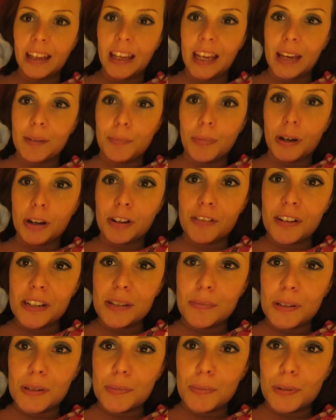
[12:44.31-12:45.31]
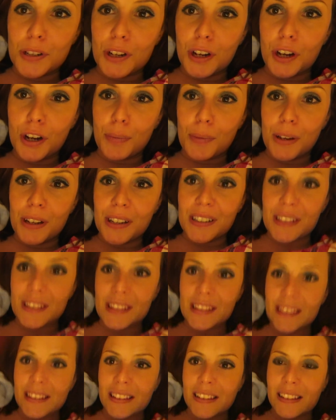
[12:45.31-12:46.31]
in my Christmas
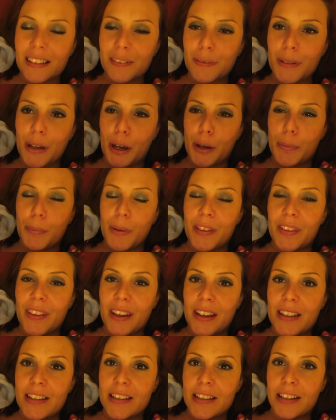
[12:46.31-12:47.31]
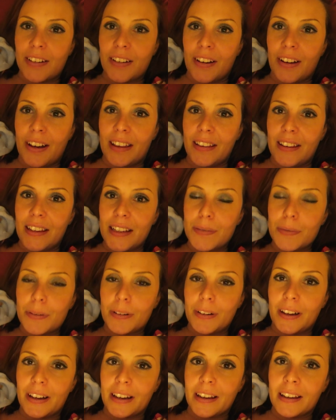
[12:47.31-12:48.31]
pajamas. We opened these tonight. These were
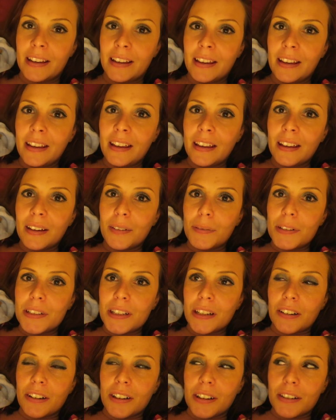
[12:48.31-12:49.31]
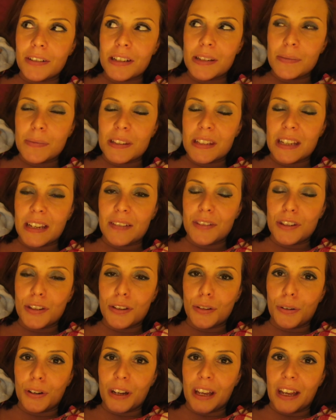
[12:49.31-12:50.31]
like, we done like Christmas Eve
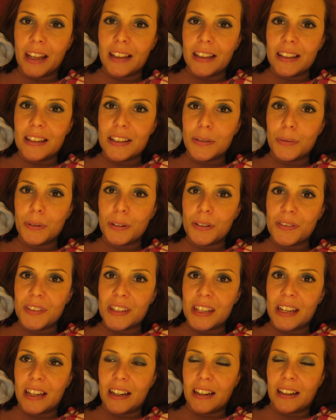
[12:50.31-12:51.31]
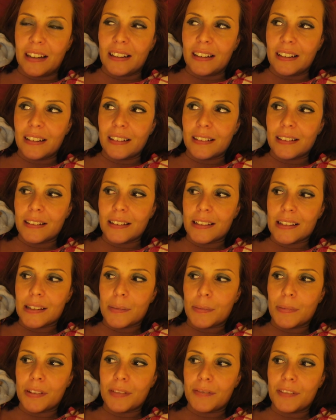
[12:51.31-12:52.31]
stockings, you would have seen in
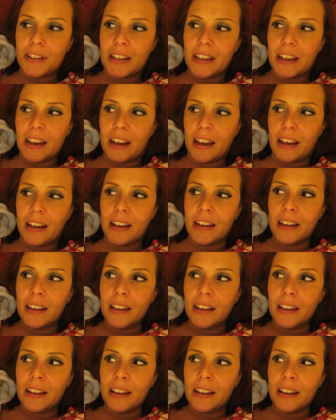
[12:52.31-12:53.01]
some of the video,